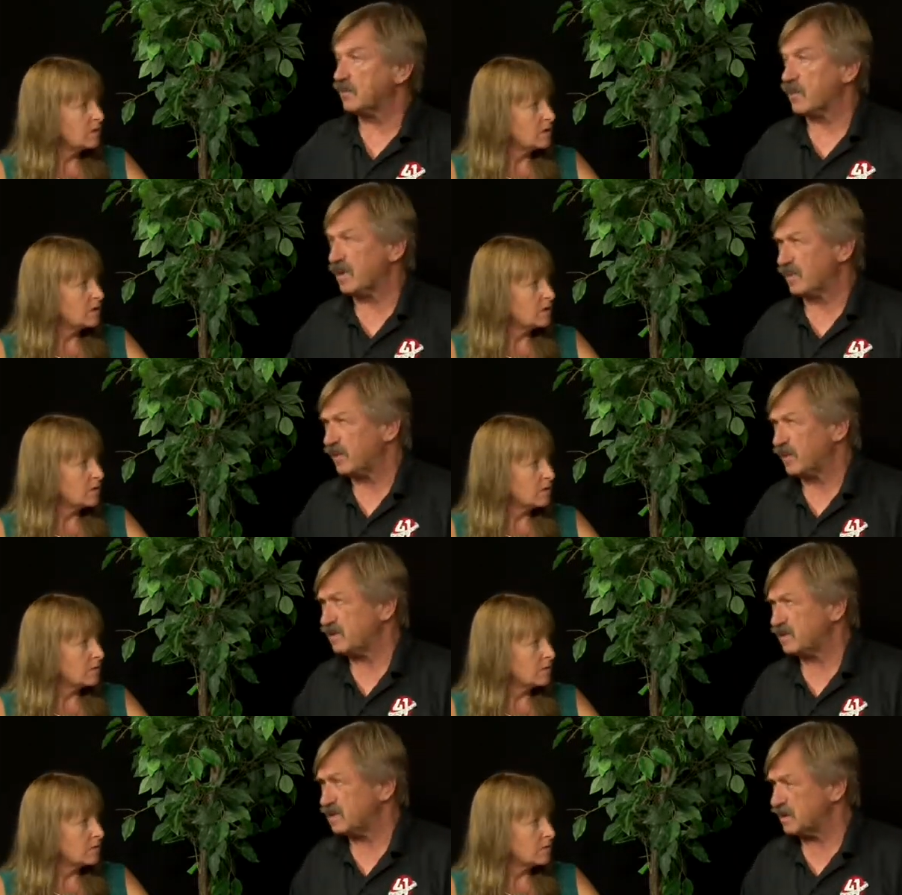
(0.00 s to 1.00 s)
Speaker 1: probably at
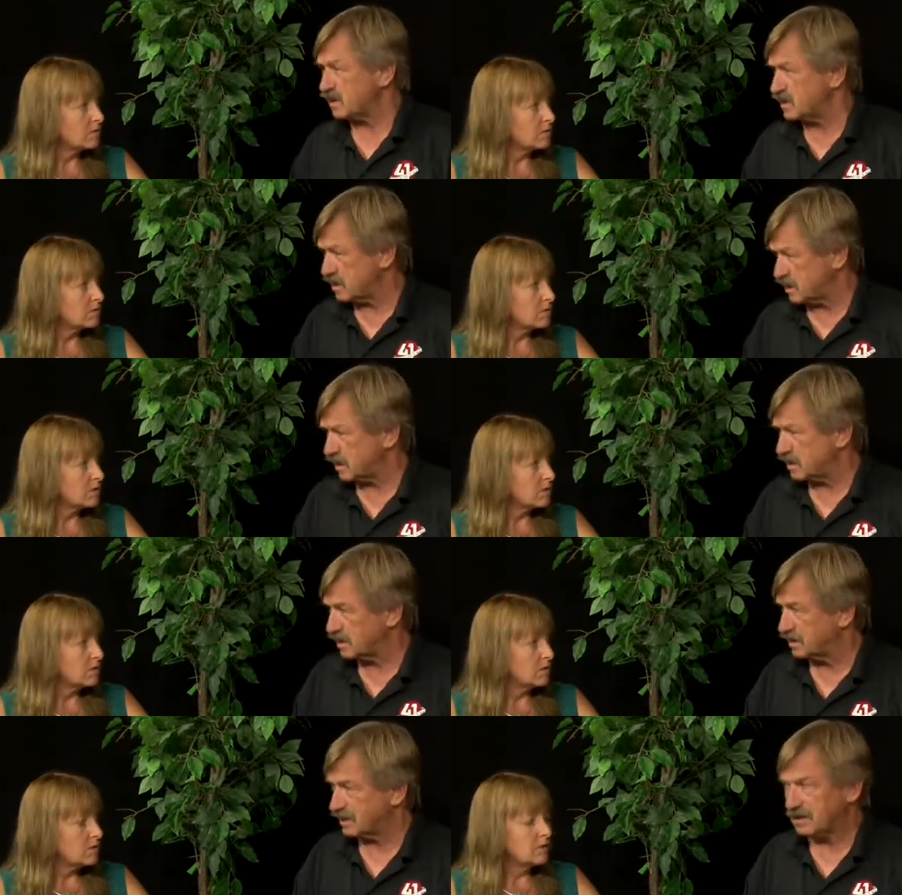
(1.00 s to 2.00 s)
Utilities Inc.
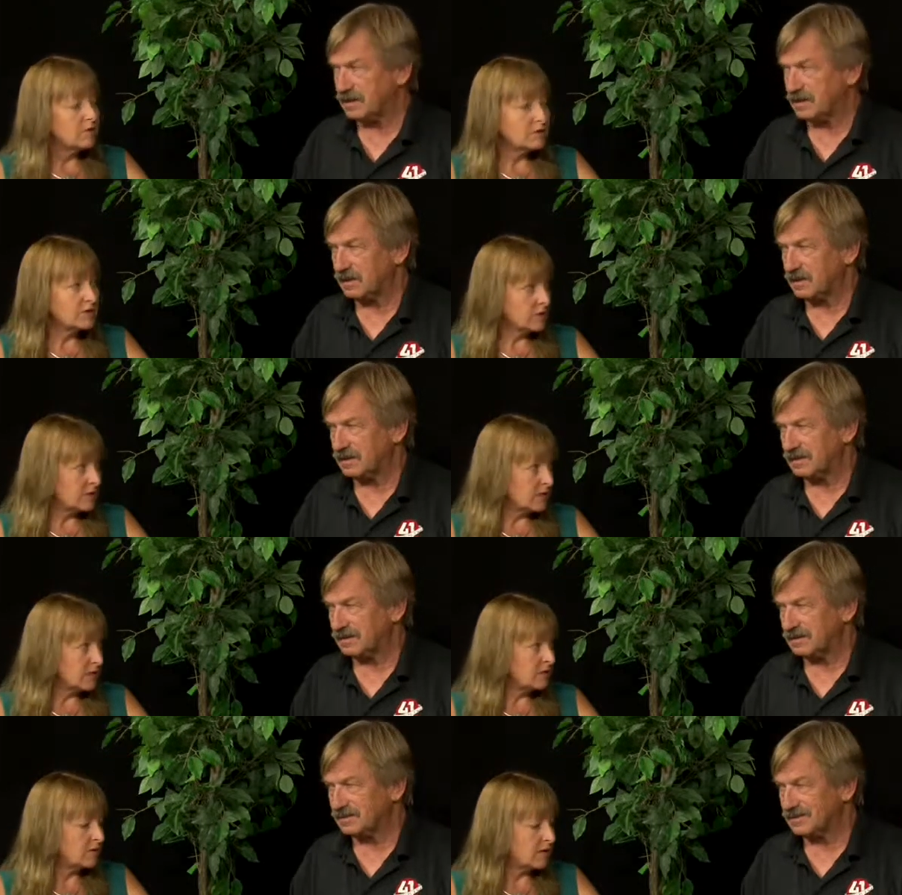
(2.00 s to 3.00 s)
Speaker 2: Utilities
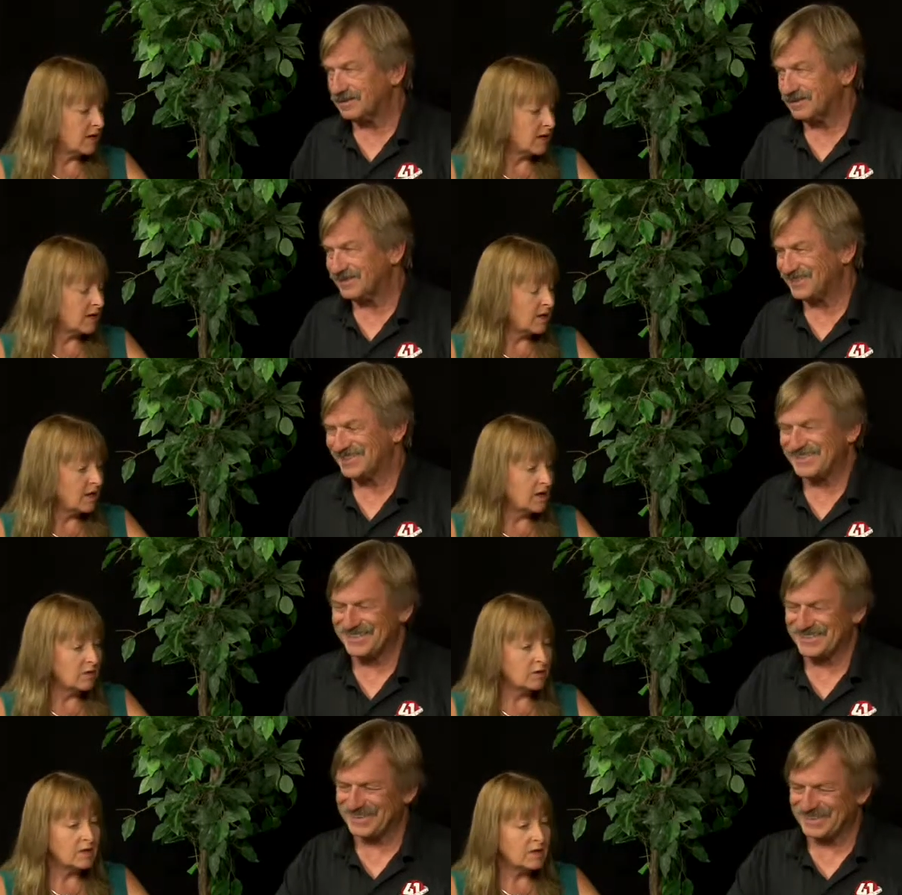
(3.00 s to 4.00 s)
Inc. You can uh,
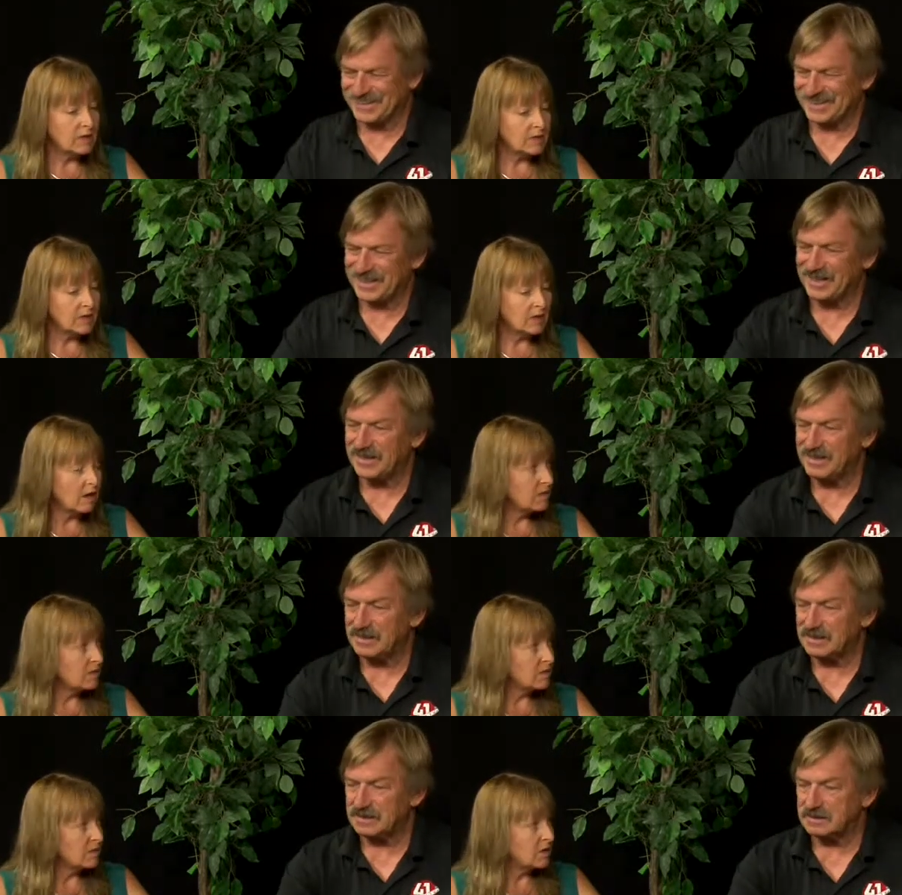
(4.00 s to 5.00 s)
you can get them at the county
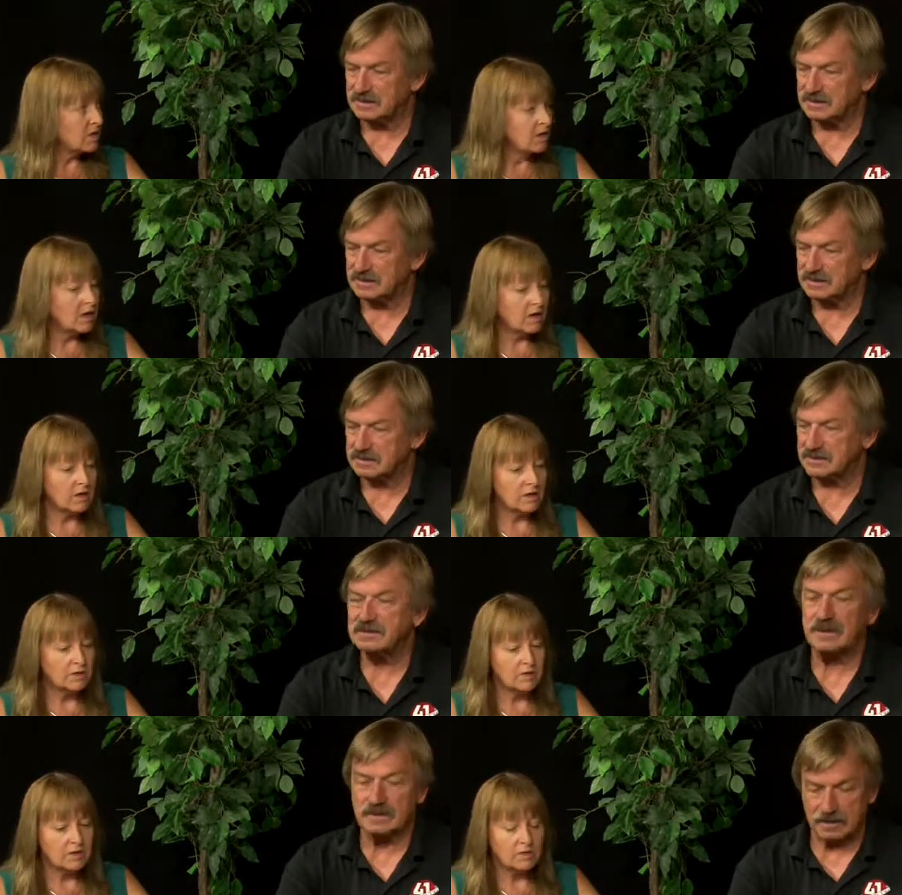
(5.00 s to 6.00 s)
building, and
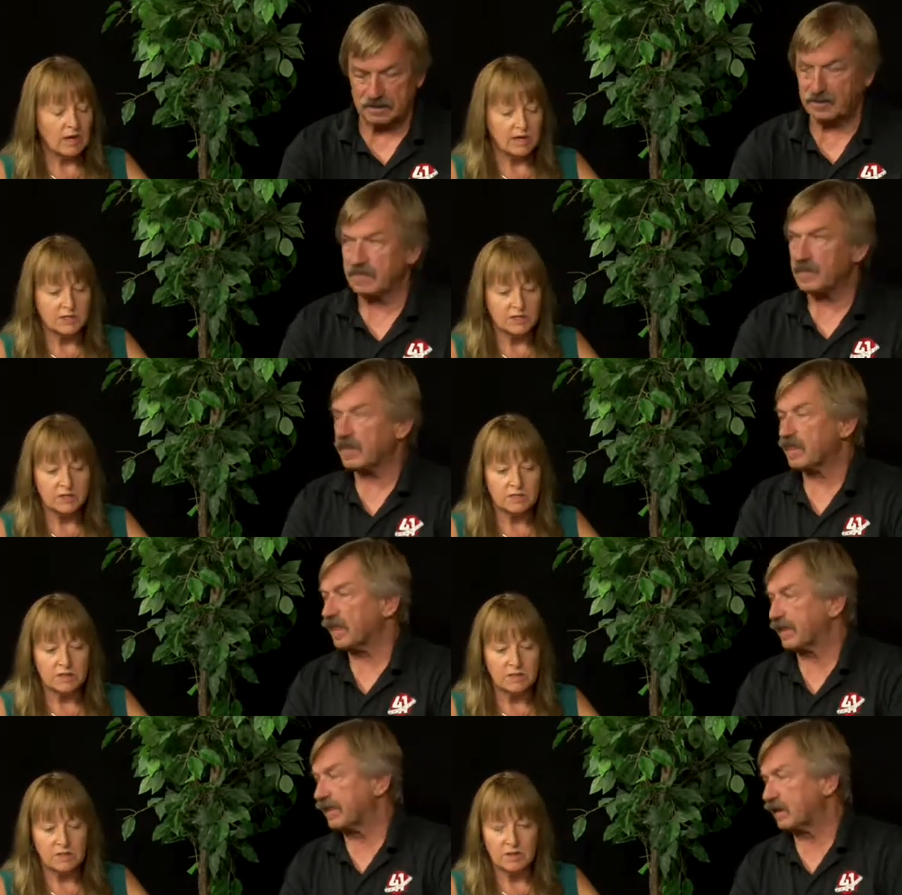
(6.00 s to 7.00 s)
if you'd like us, just
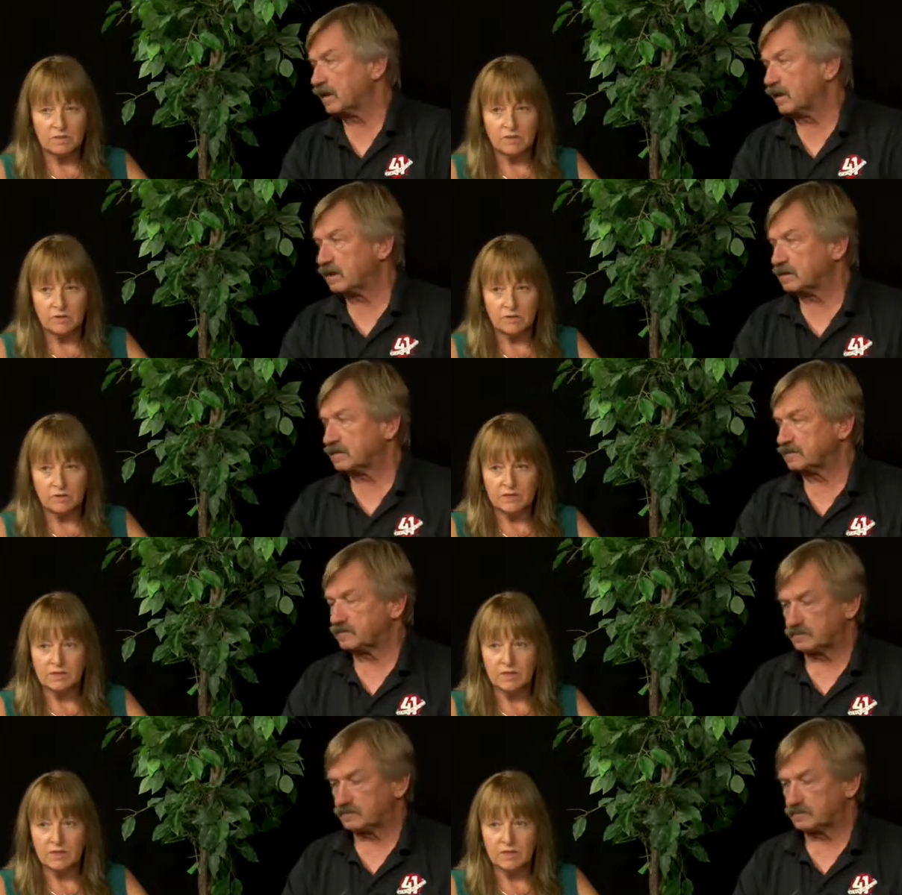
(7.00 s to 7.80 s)
email them to you. Just